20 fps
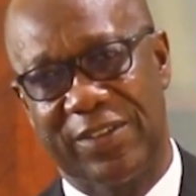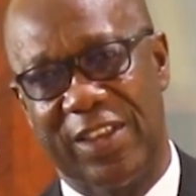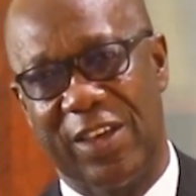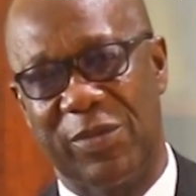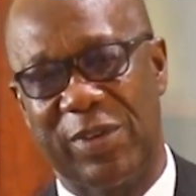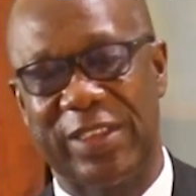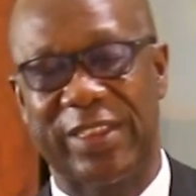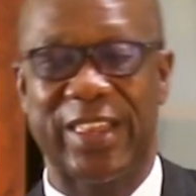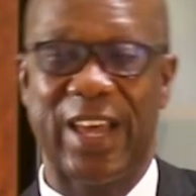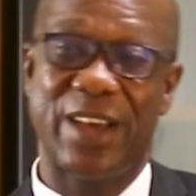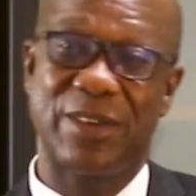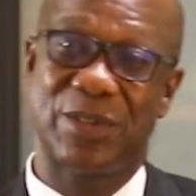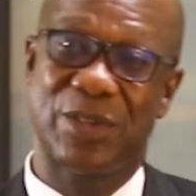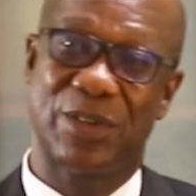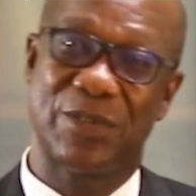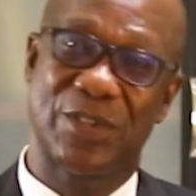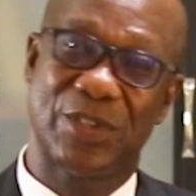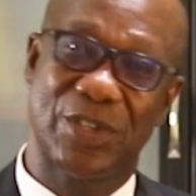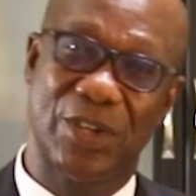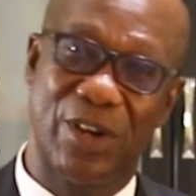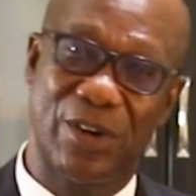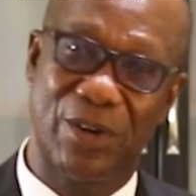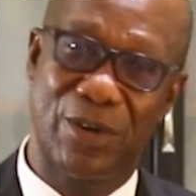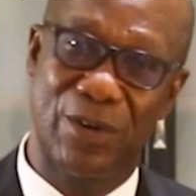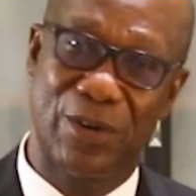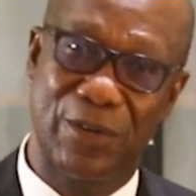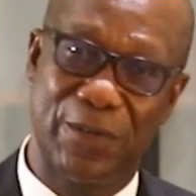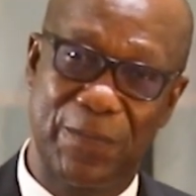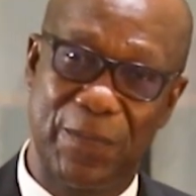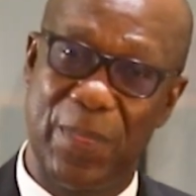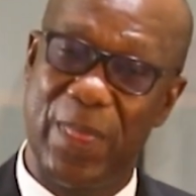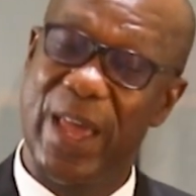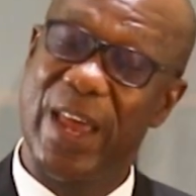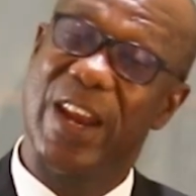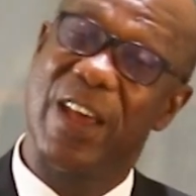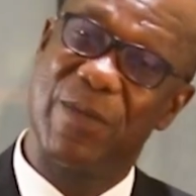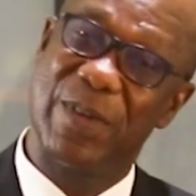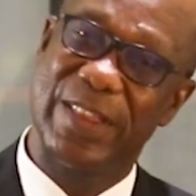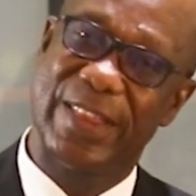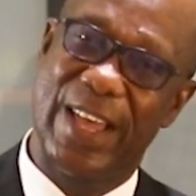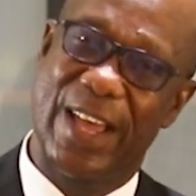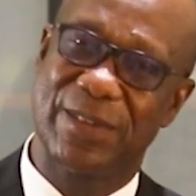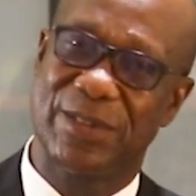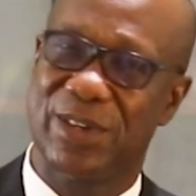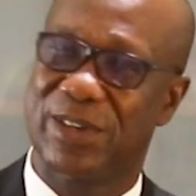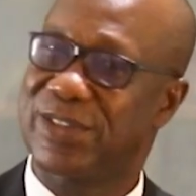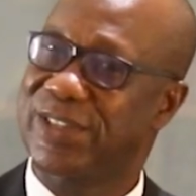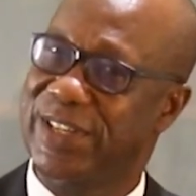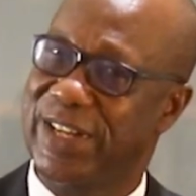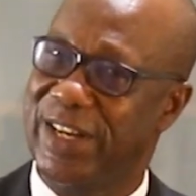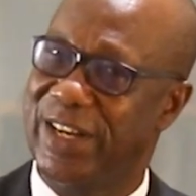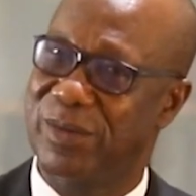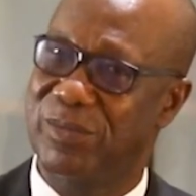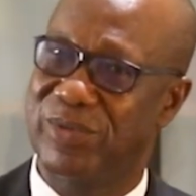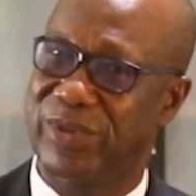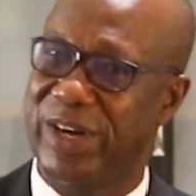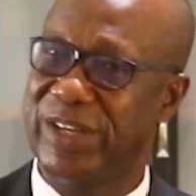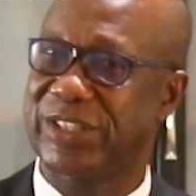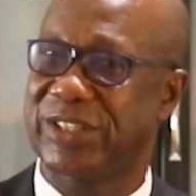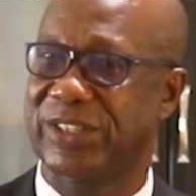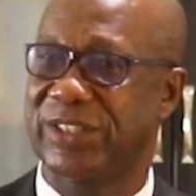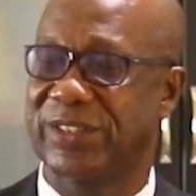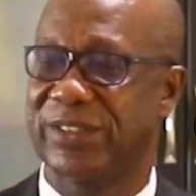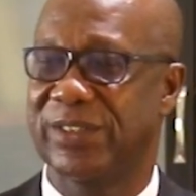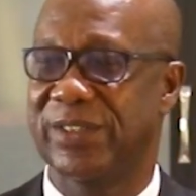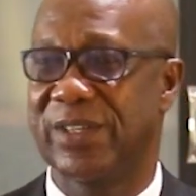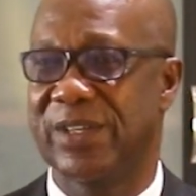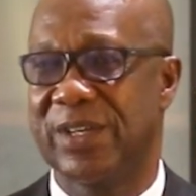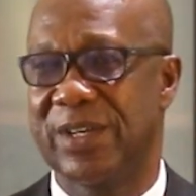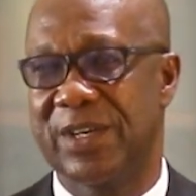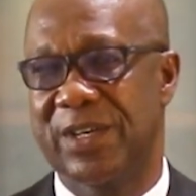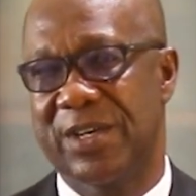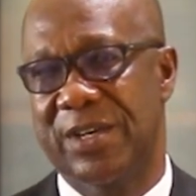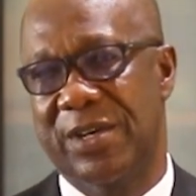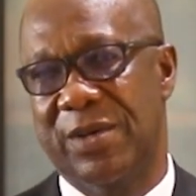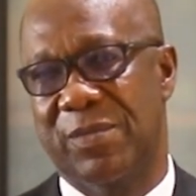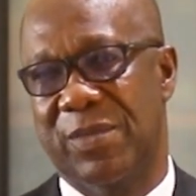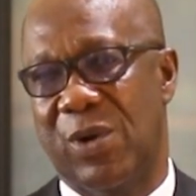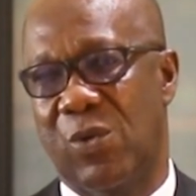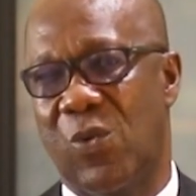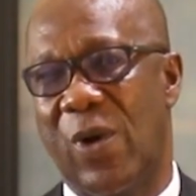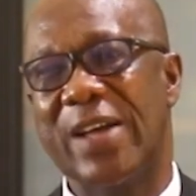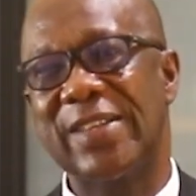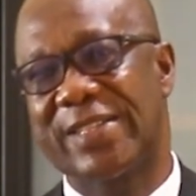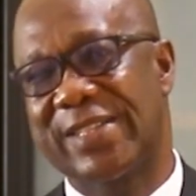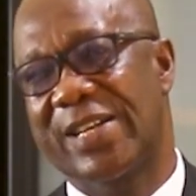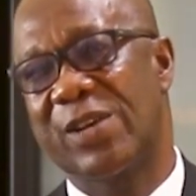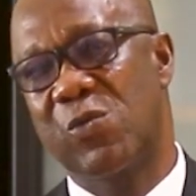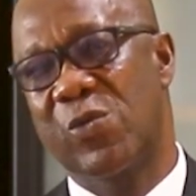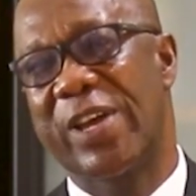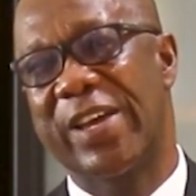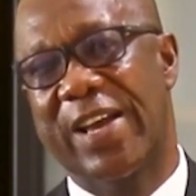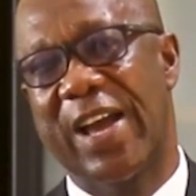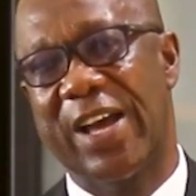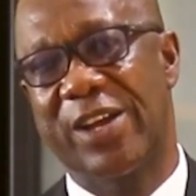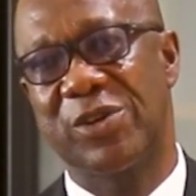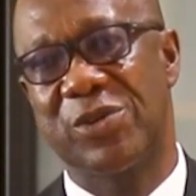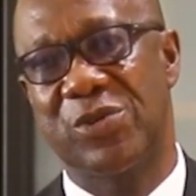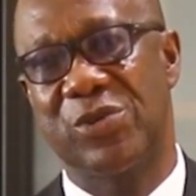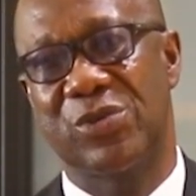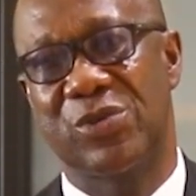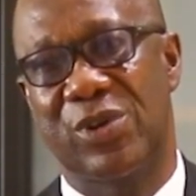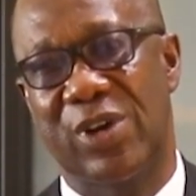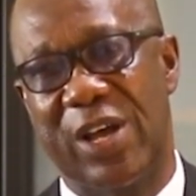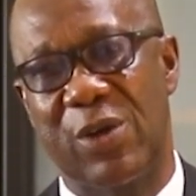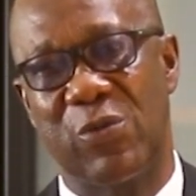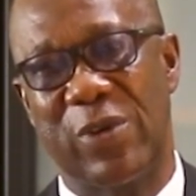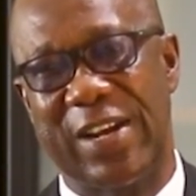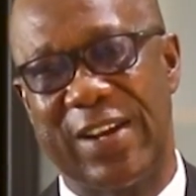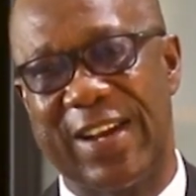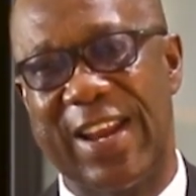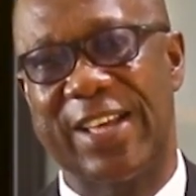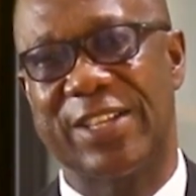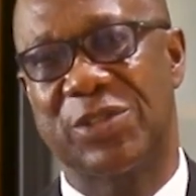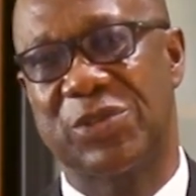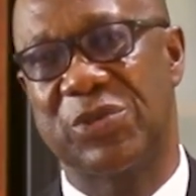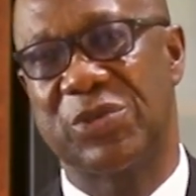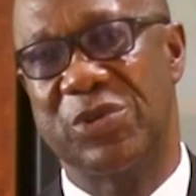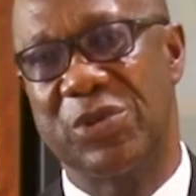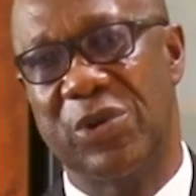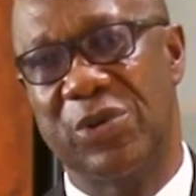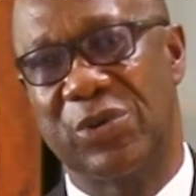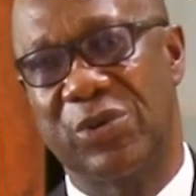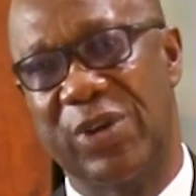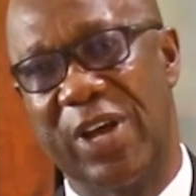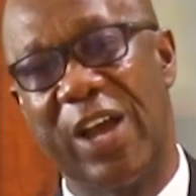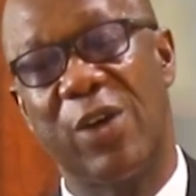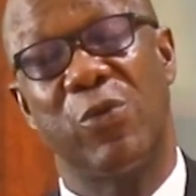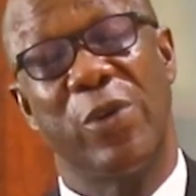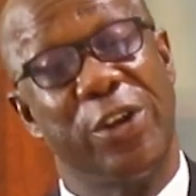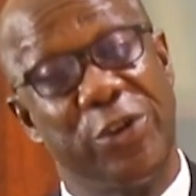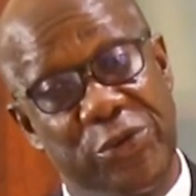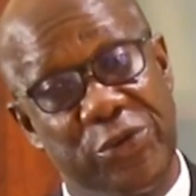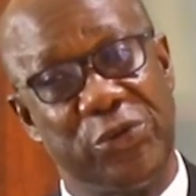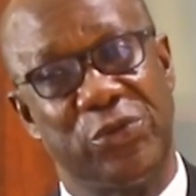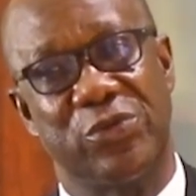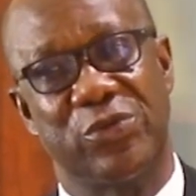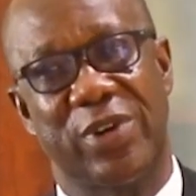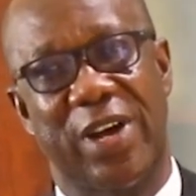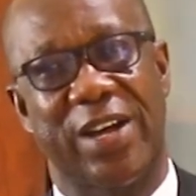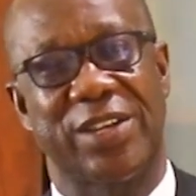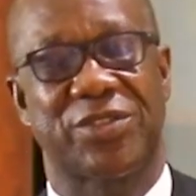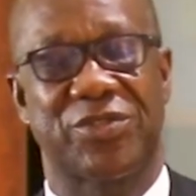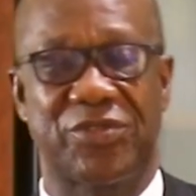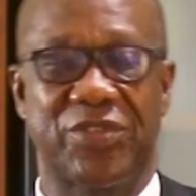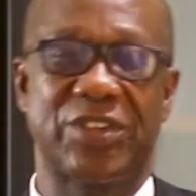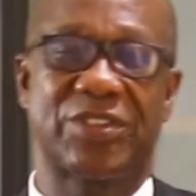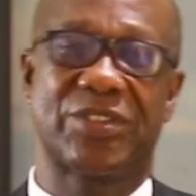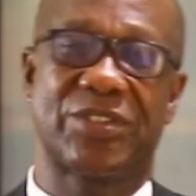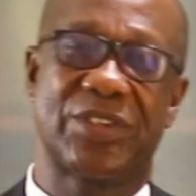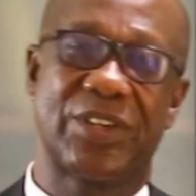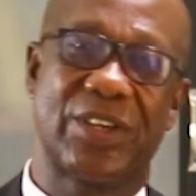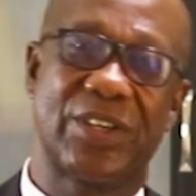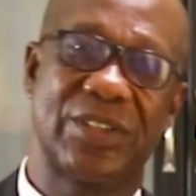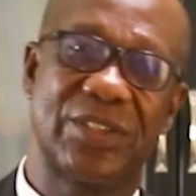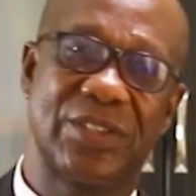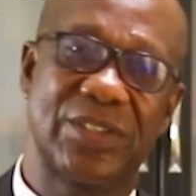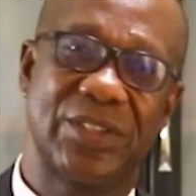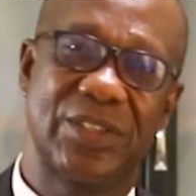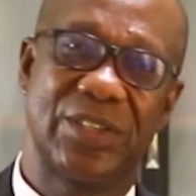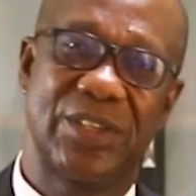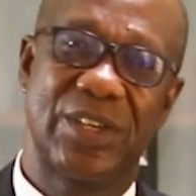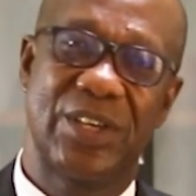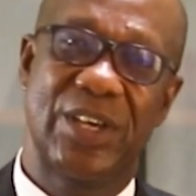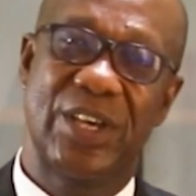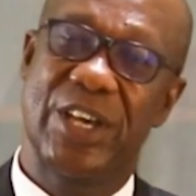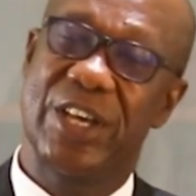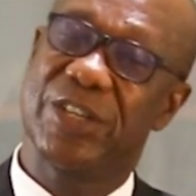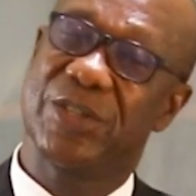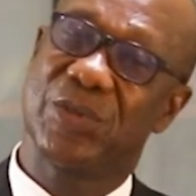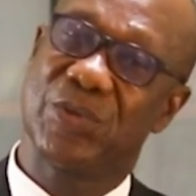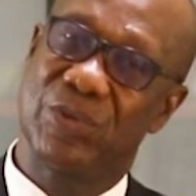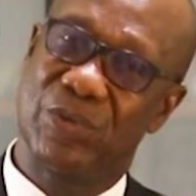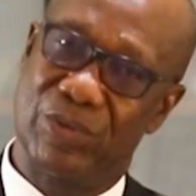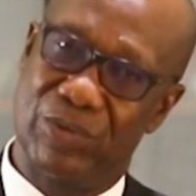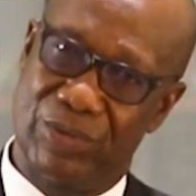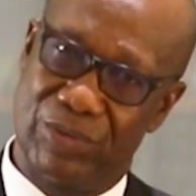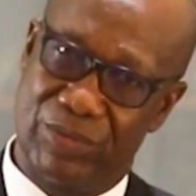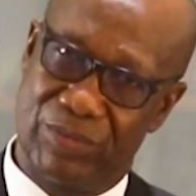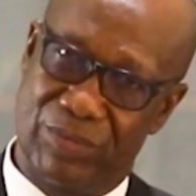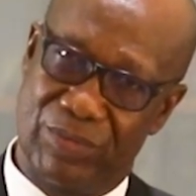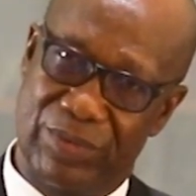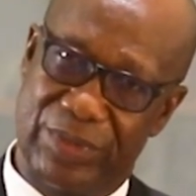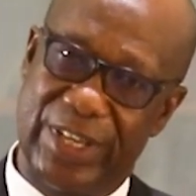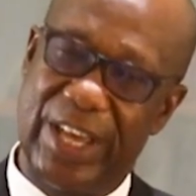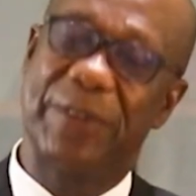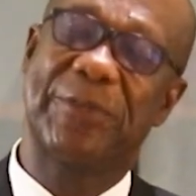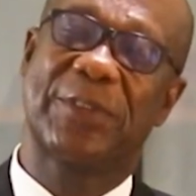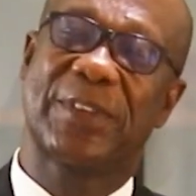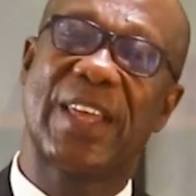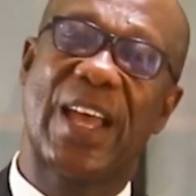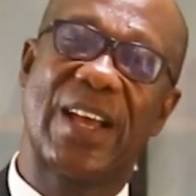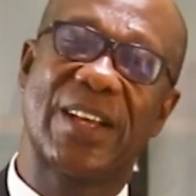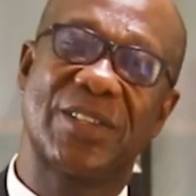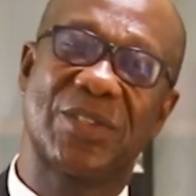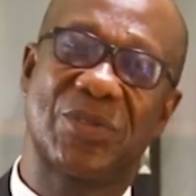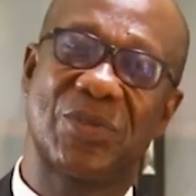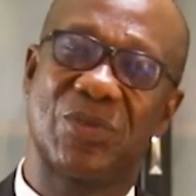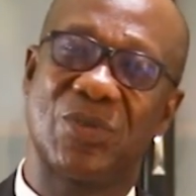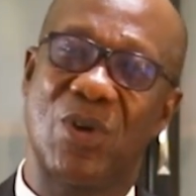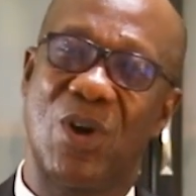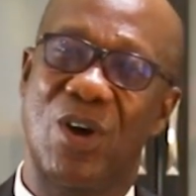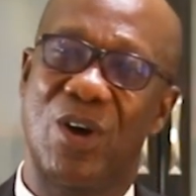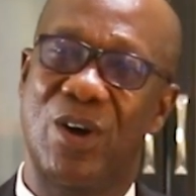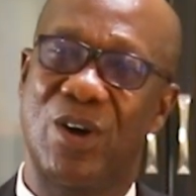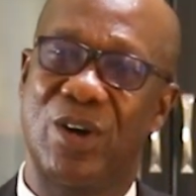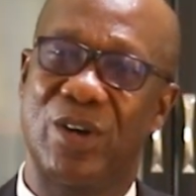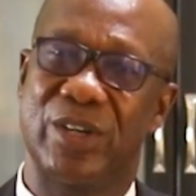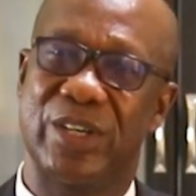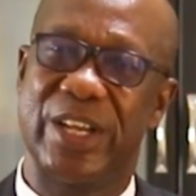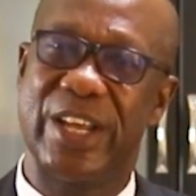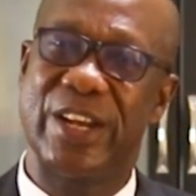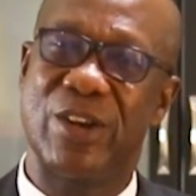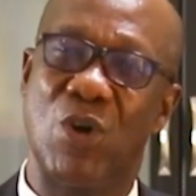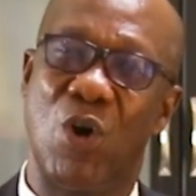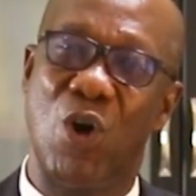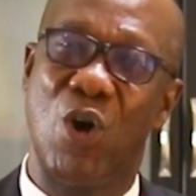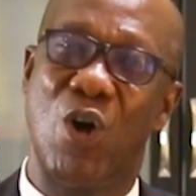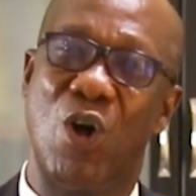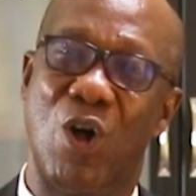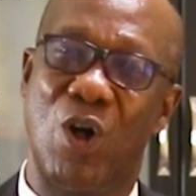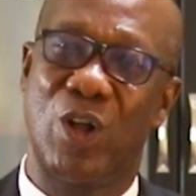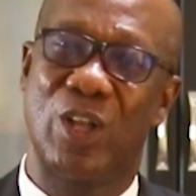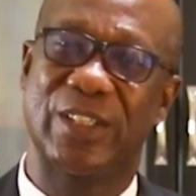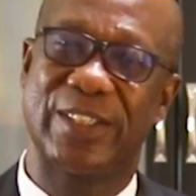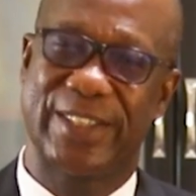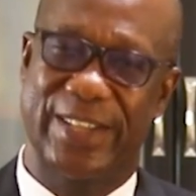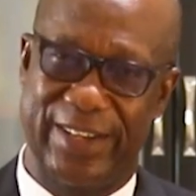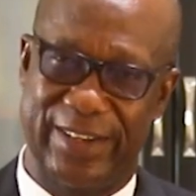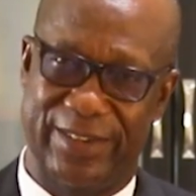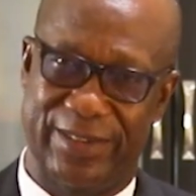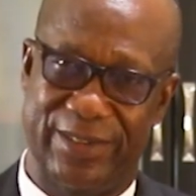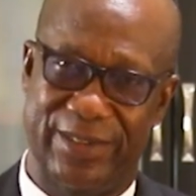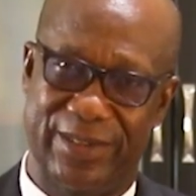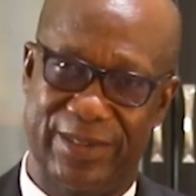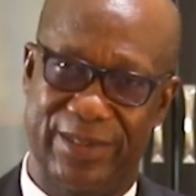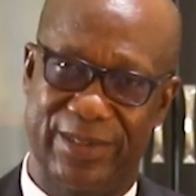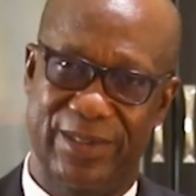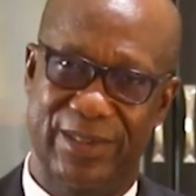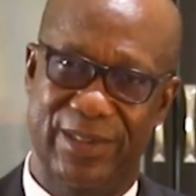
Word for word: There have been times of sorrow, and there have been times of celebration. But one thing we can do, and we learn to know, and we do as Christians, is to give thanks to God in all times.